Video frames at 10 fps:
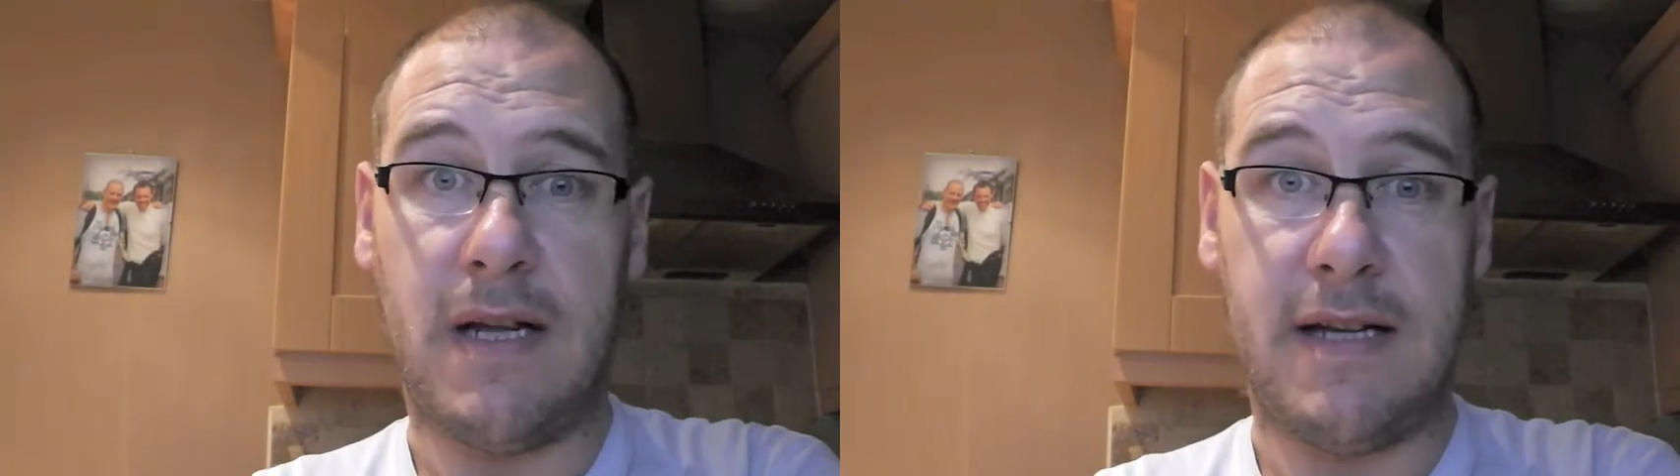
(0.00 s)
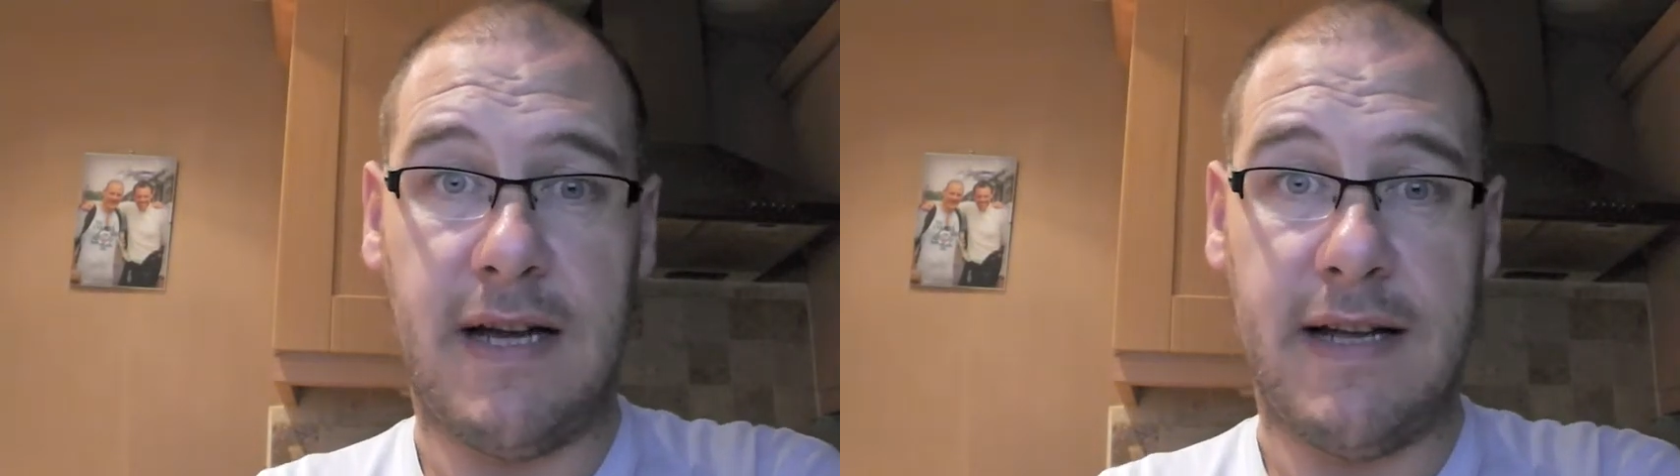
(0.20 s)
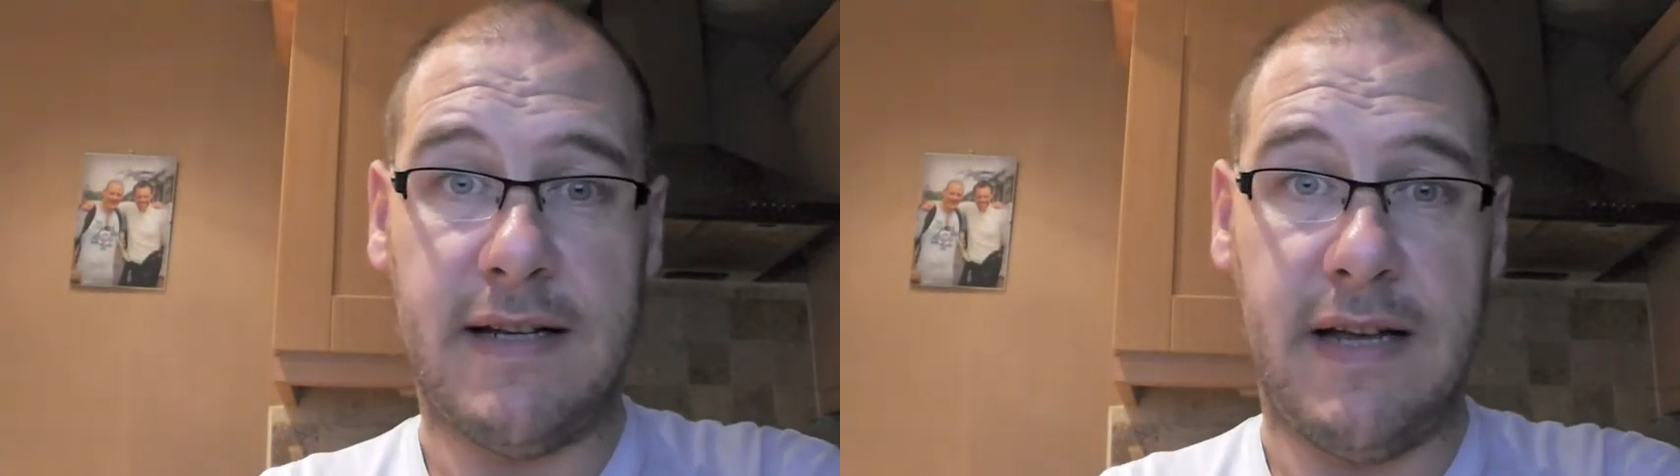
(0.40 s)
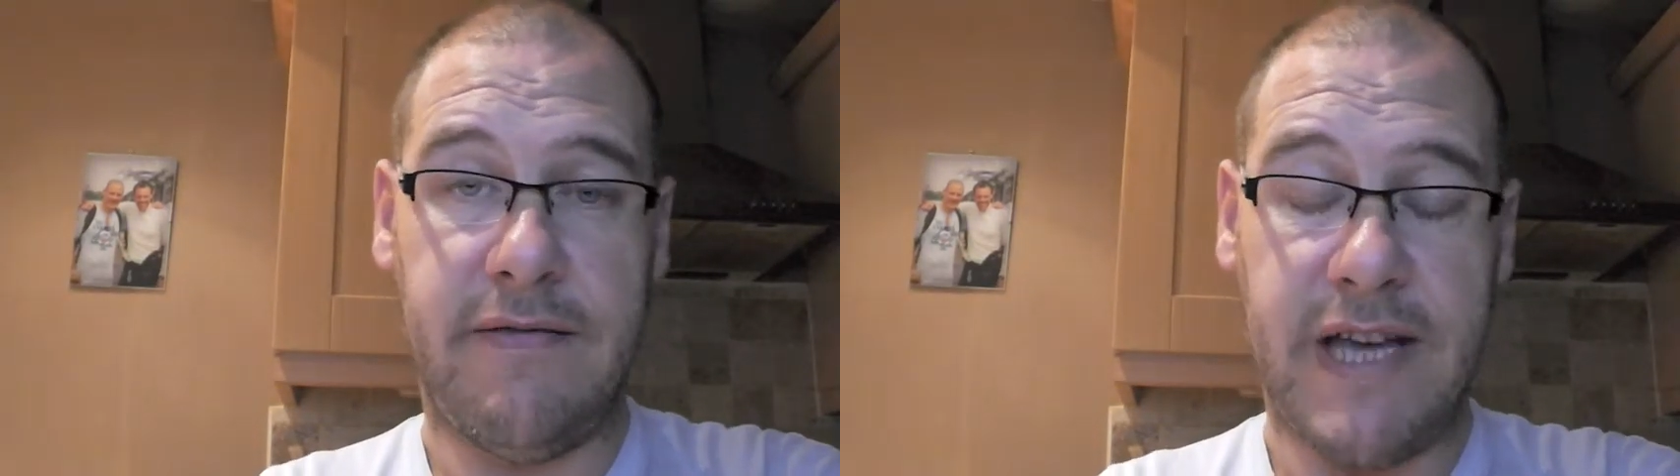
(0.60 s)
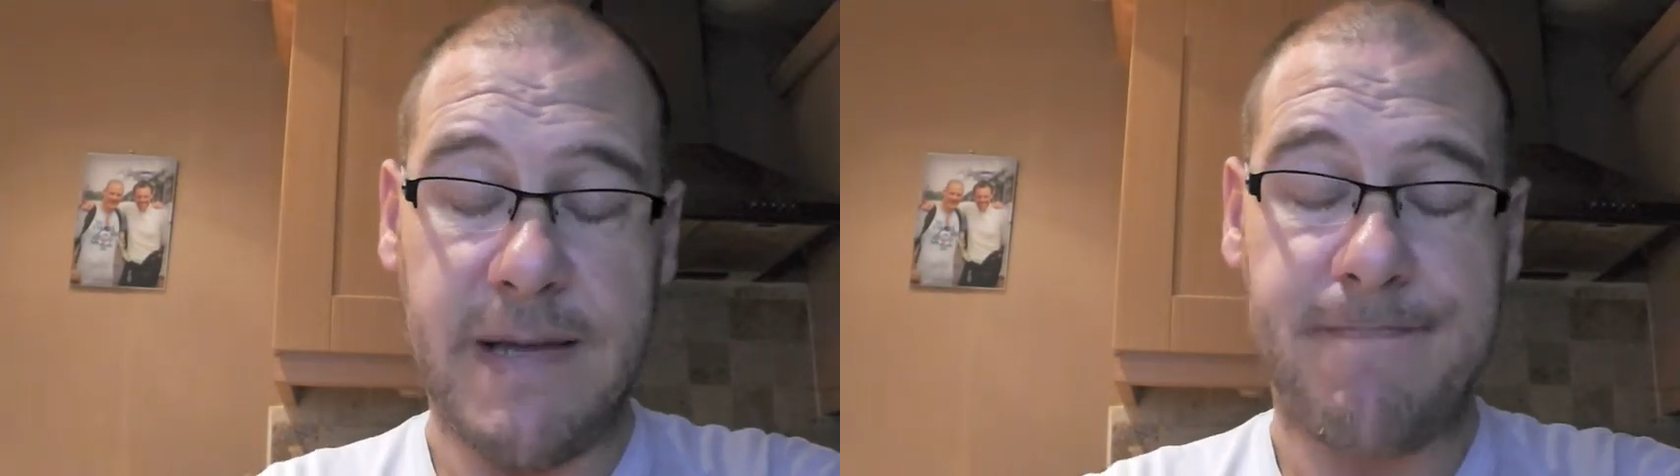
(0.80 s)
at Tanner
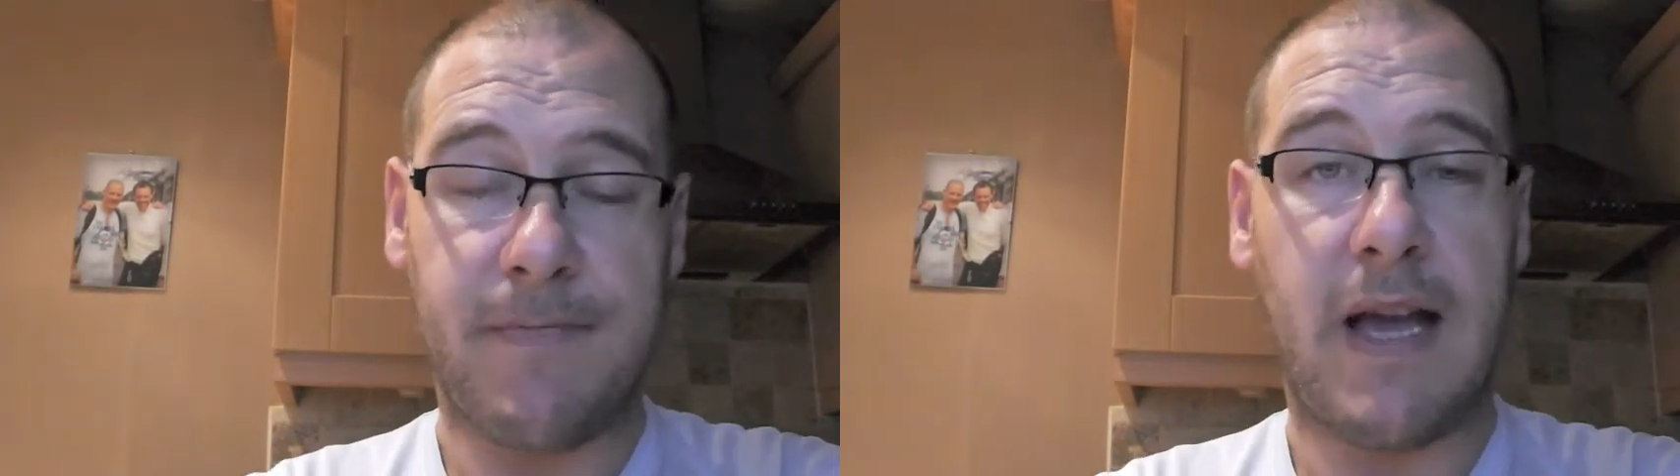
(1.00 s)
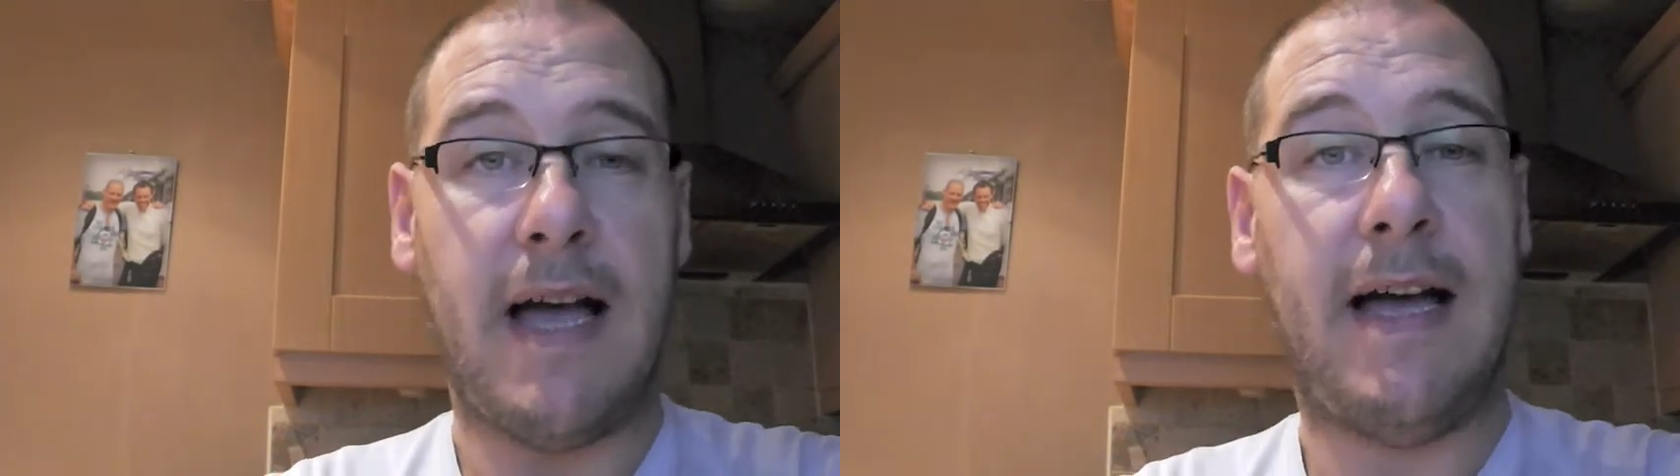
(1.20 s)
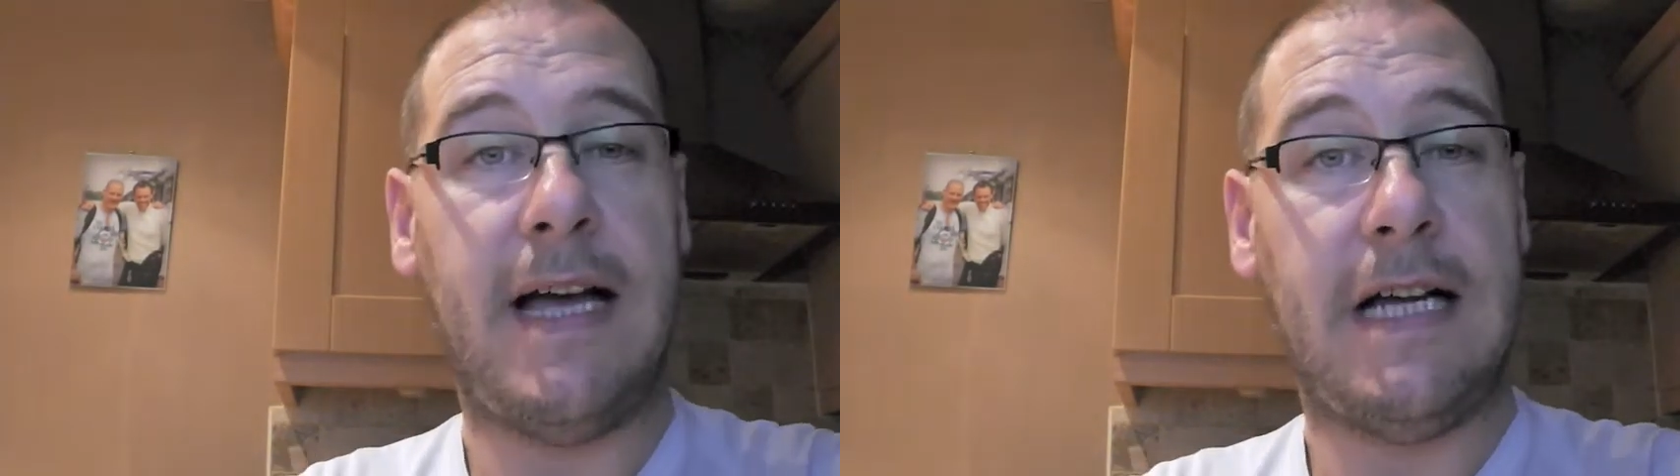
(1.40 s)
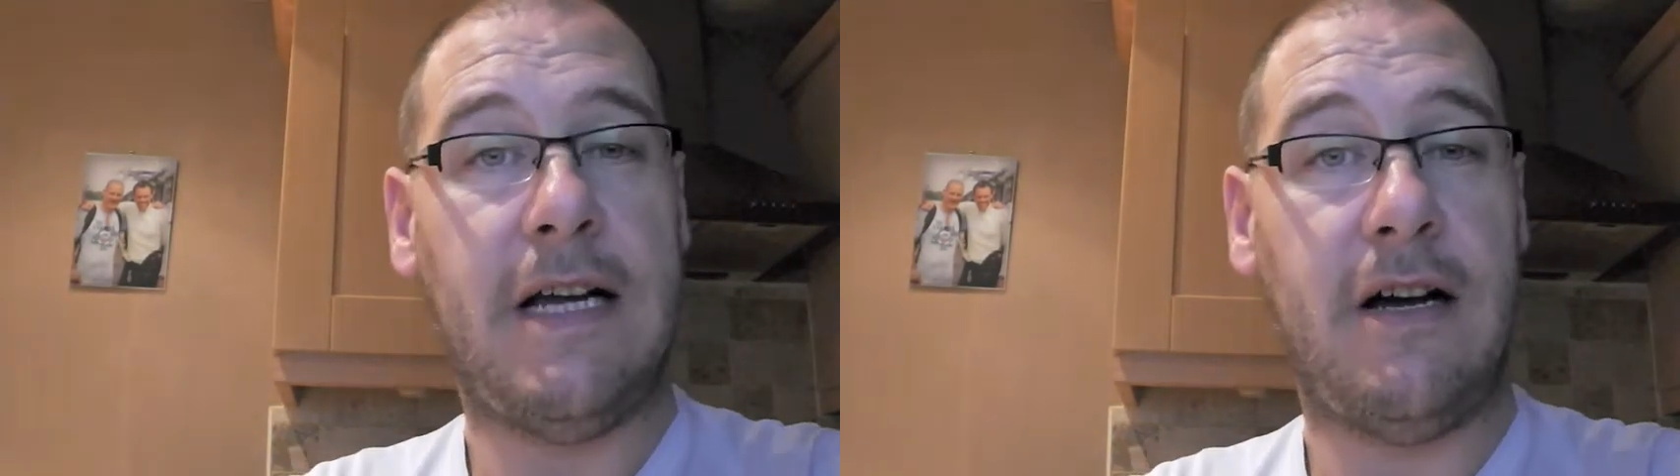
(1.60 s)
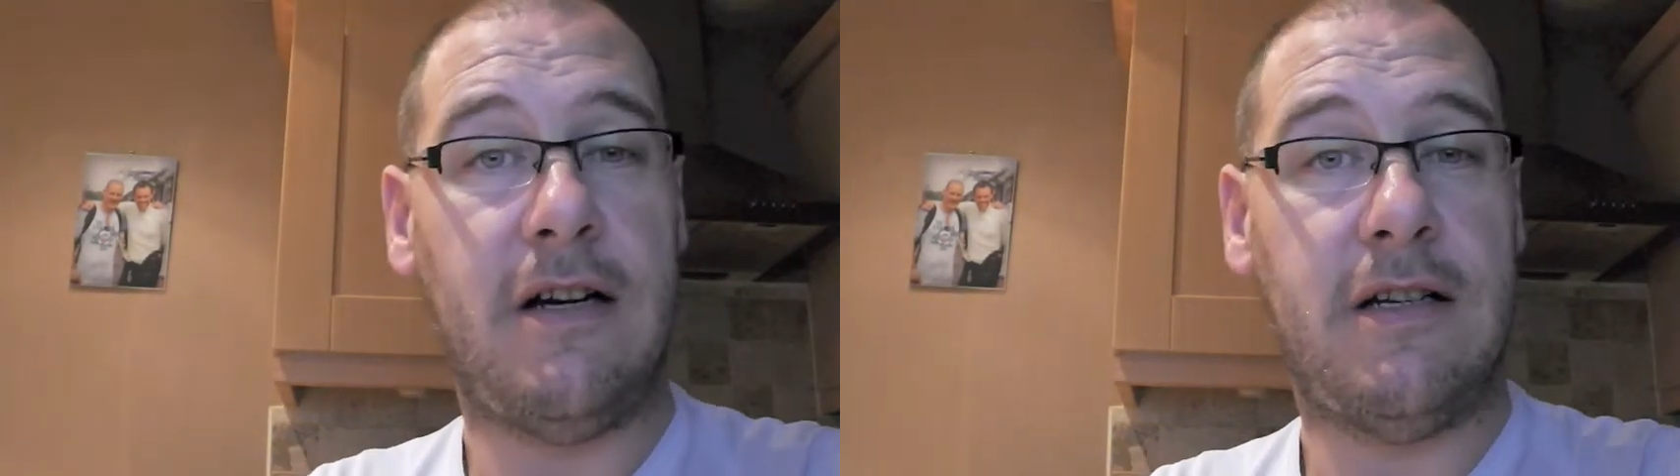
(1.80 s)
TV
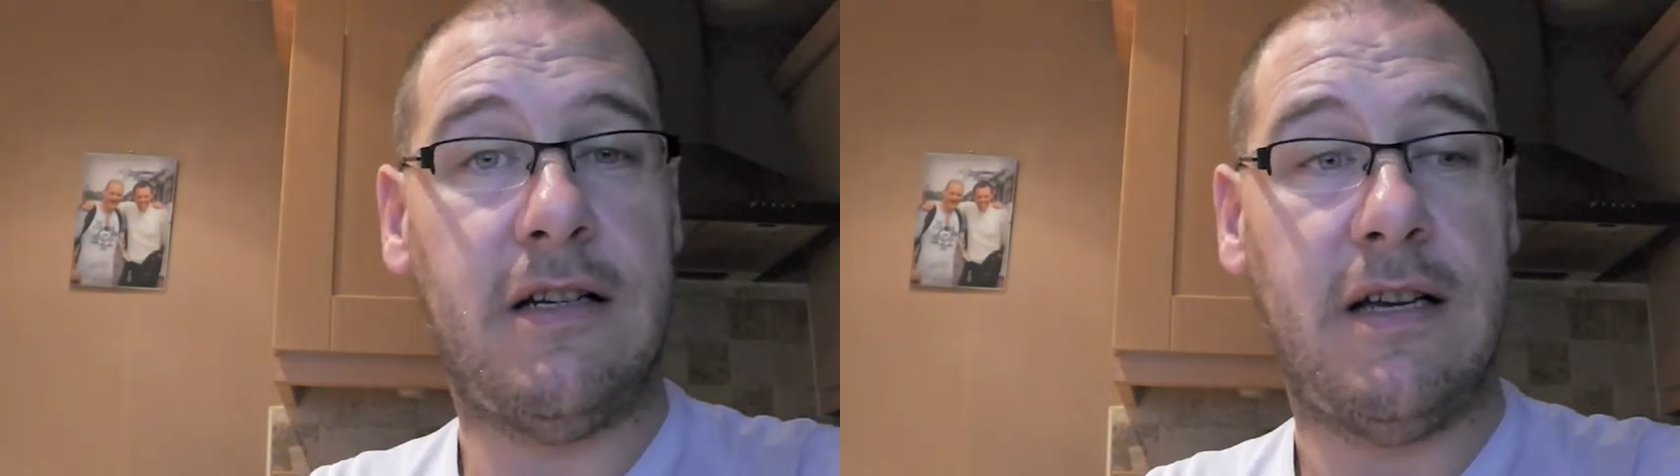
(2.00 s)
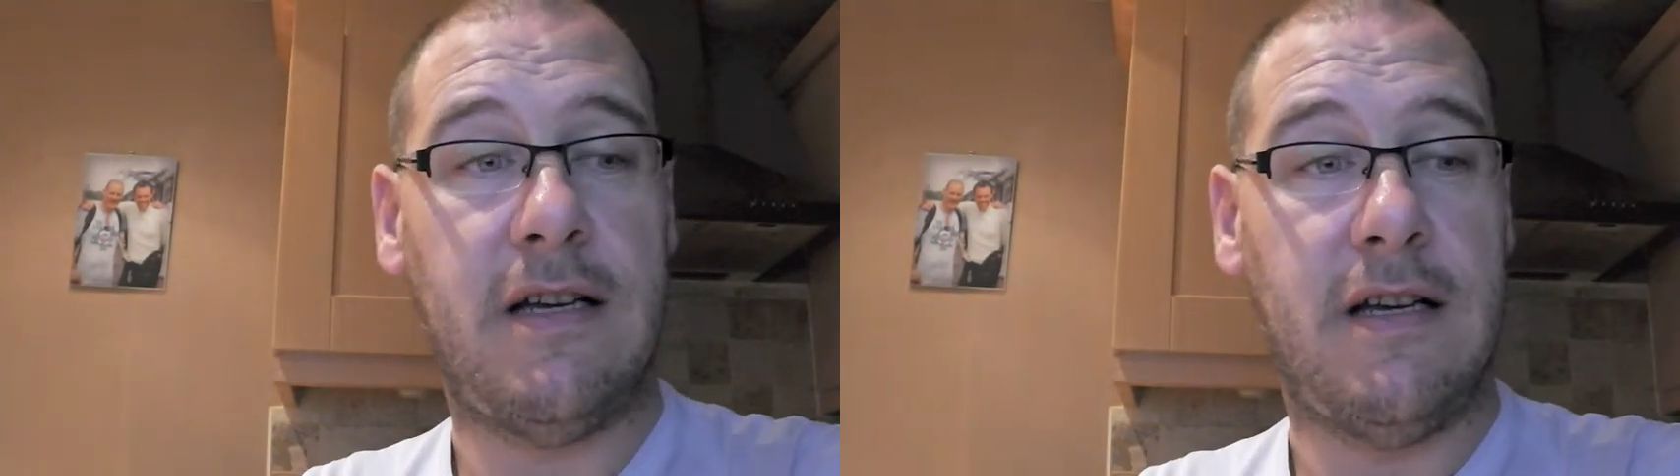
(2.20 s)
on